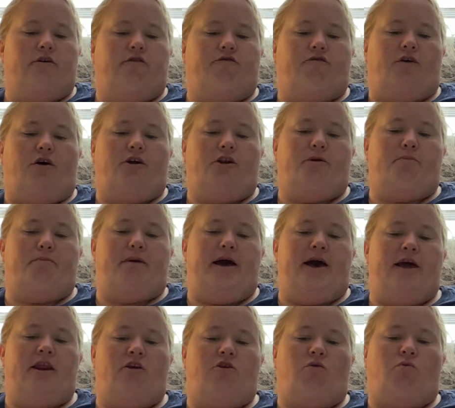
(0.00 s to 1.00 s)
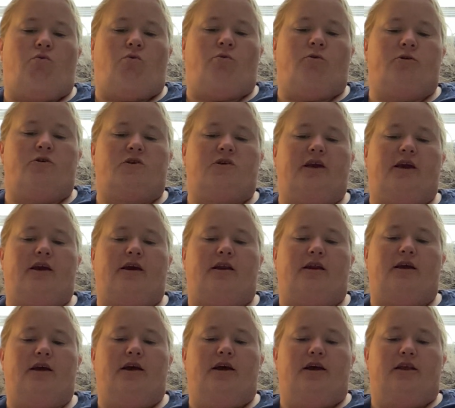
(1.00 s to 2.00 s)
Fauna patted Aurora's
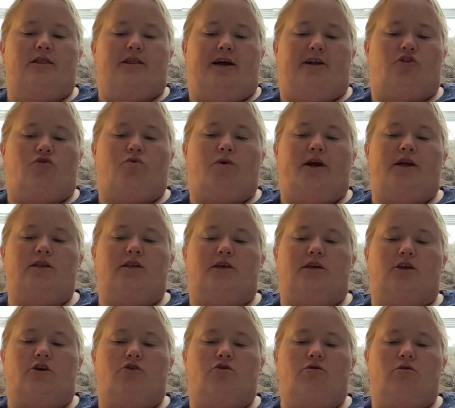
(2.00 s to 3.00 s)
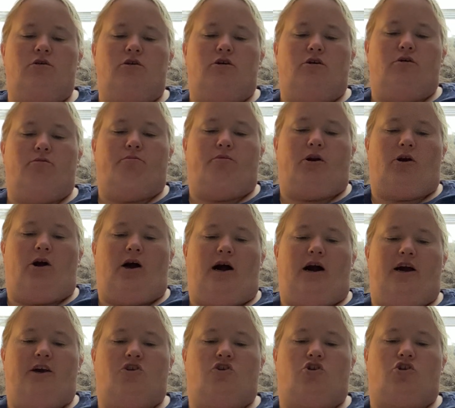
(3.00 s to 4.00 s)
hand. That's right, dear. But her
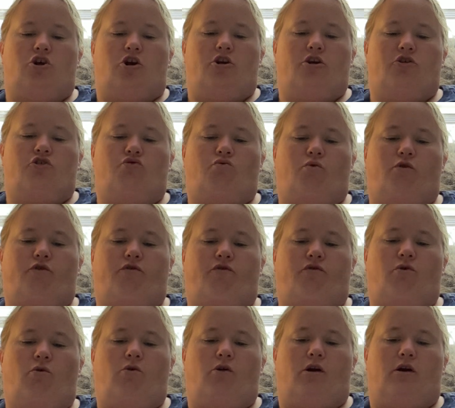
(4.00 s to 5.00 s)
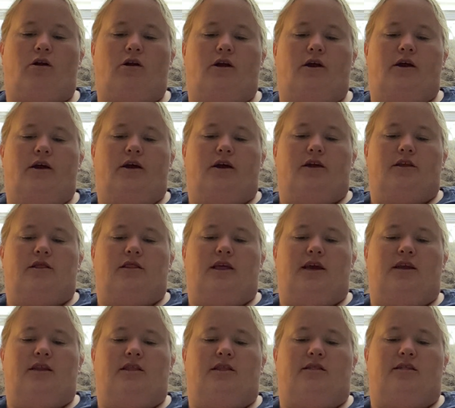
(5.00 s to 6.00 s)
eyes started toward Flora.
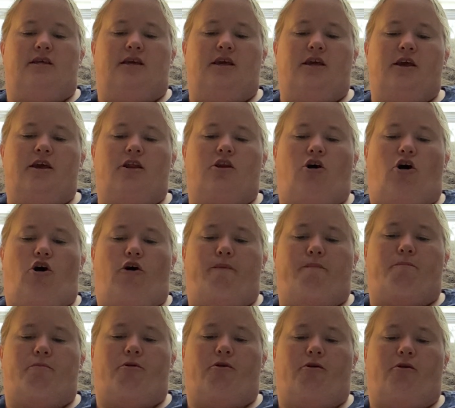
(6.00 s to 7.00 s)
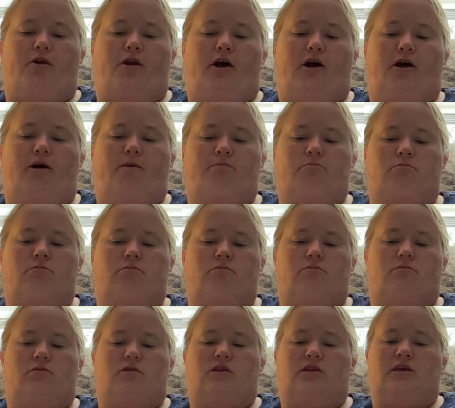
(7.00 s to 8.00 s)
They did all burn up,
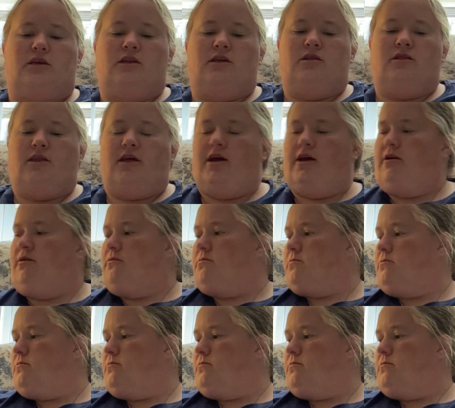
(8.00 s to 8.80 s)
didn't they?